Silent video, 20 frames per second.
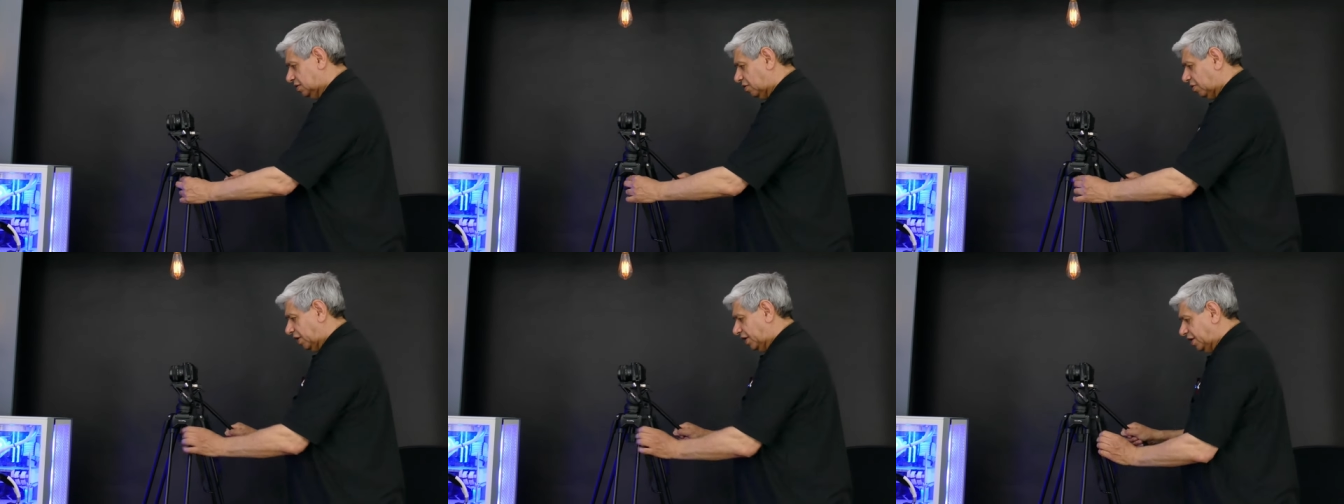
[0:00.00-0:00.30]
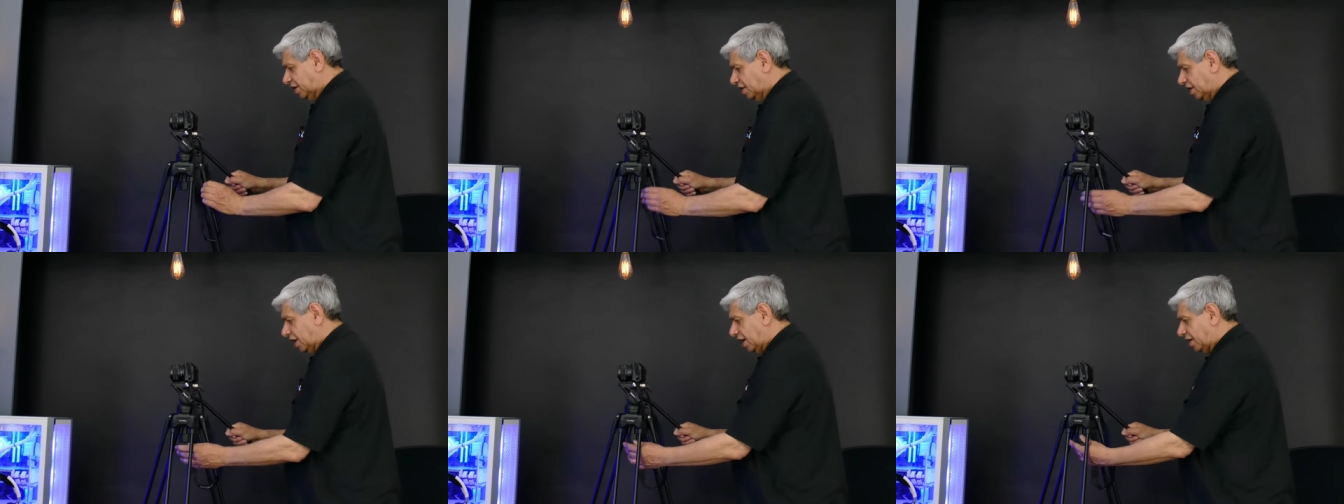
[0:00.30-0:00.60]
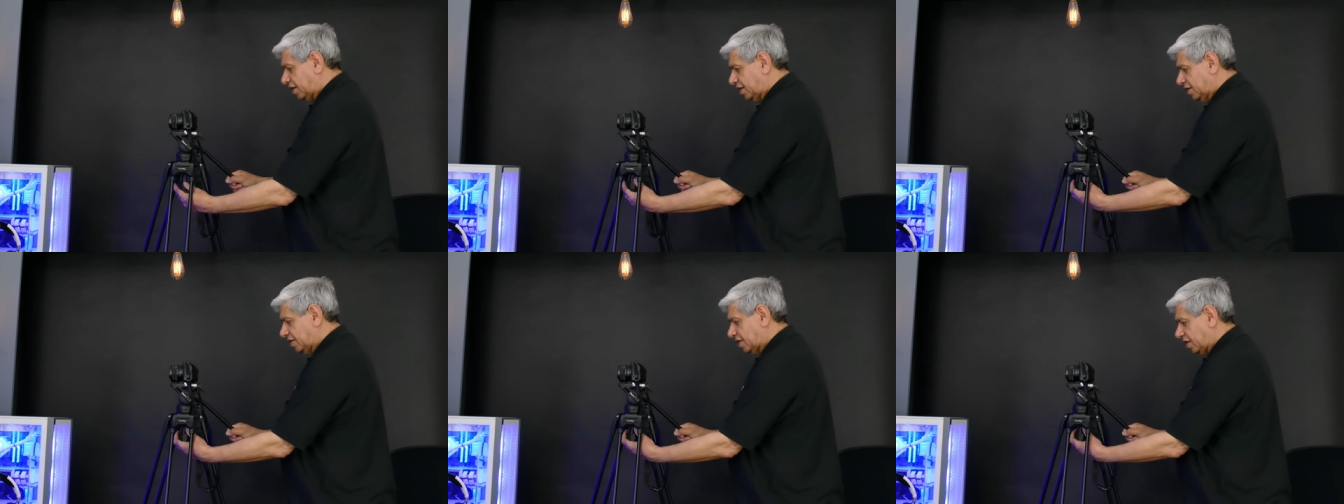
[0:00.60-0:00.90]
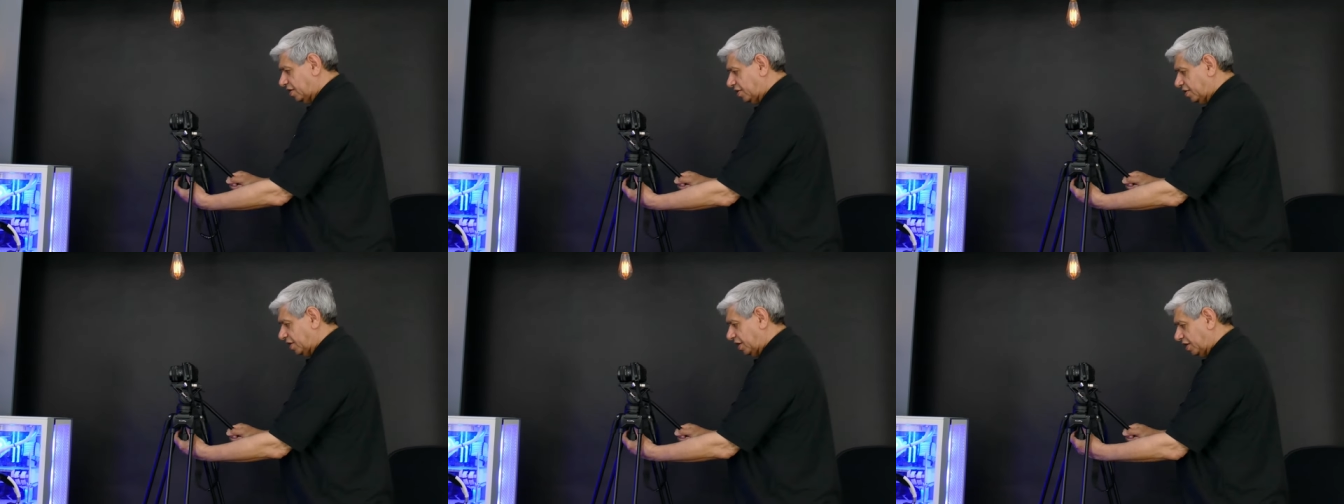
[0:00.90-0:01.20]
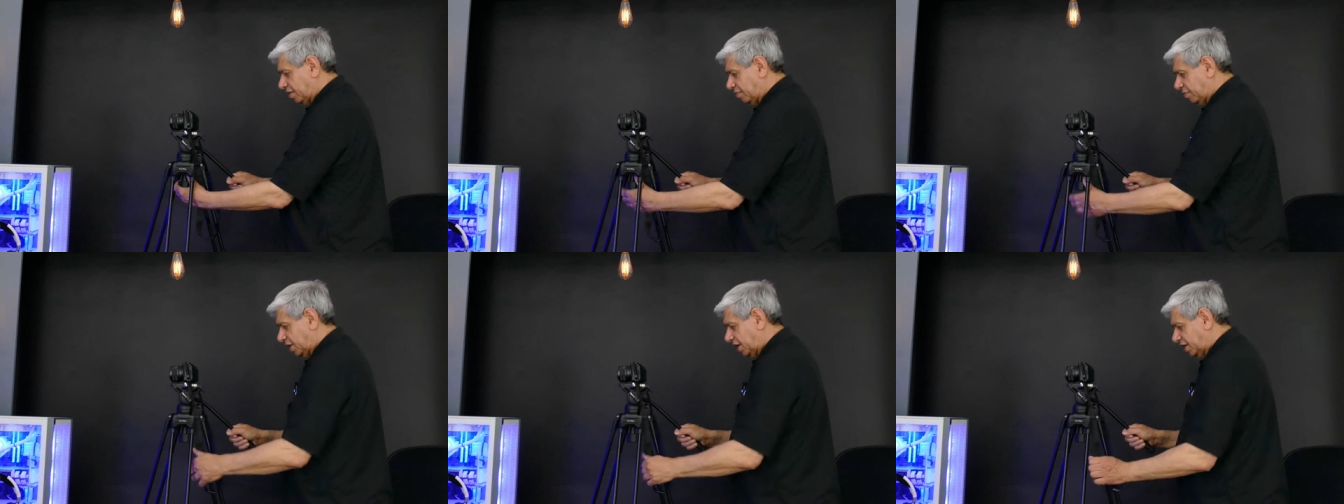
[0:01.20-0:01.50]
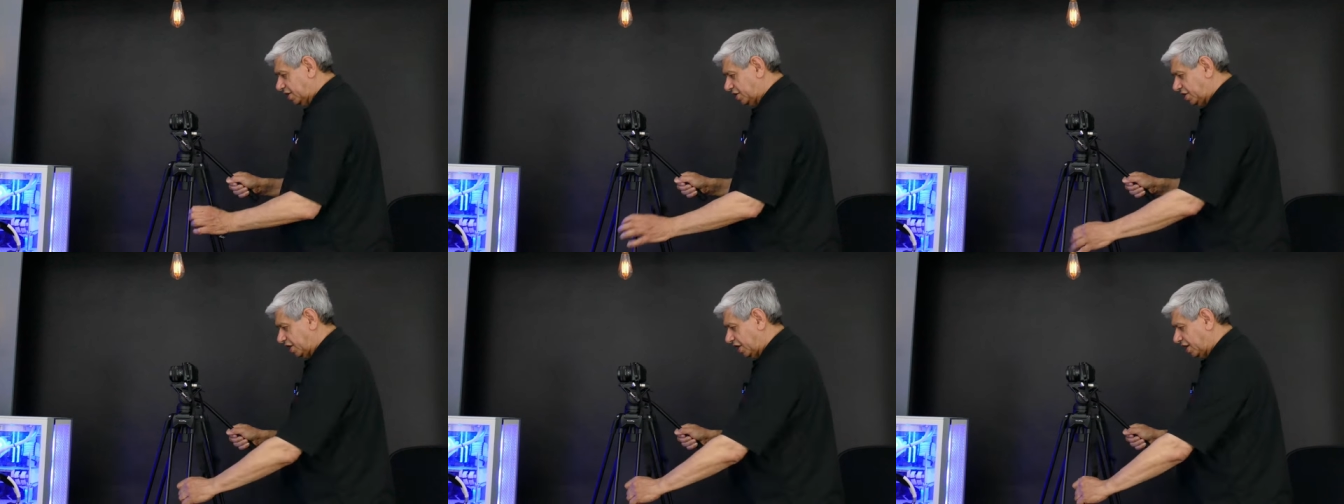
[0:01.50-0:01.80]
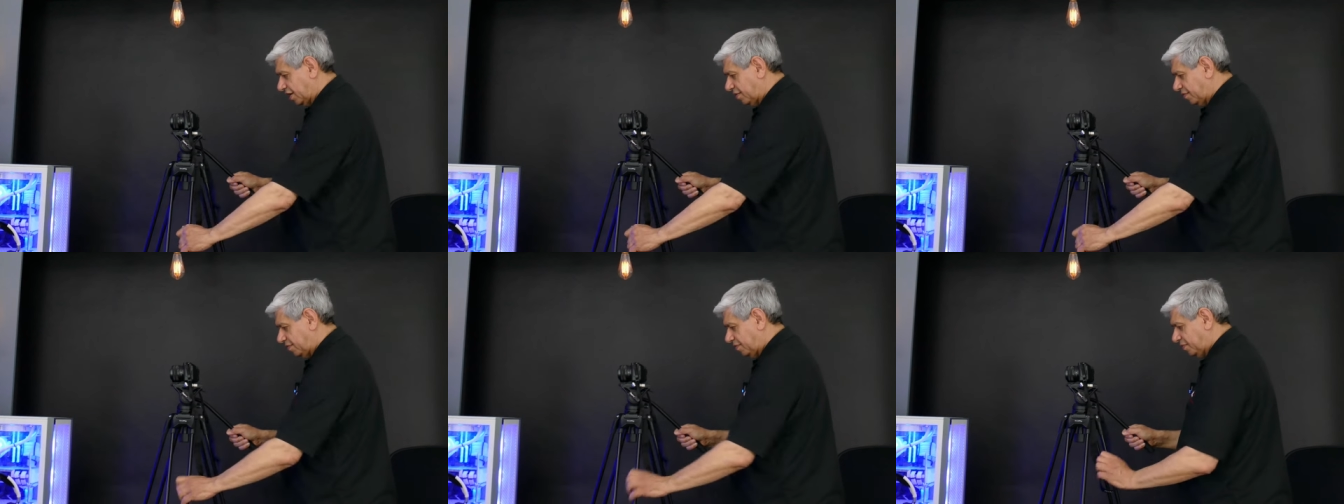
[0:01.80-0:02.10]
Oh, I didn't lock this other thing in place yet.